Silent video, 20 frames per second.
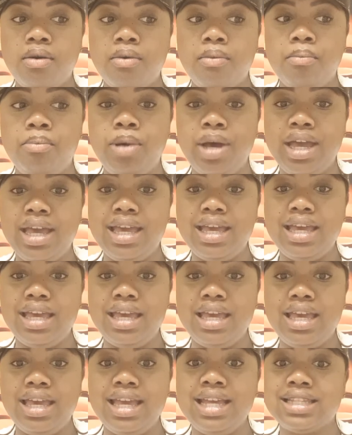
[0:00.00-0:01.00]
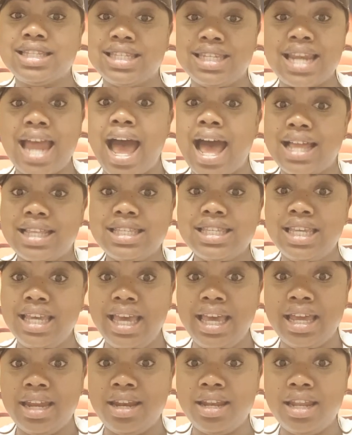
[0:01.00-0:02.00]
but it's not
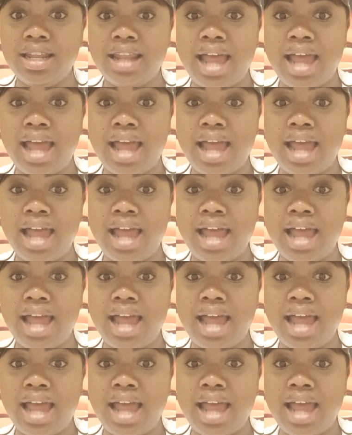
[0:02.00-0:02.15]
10.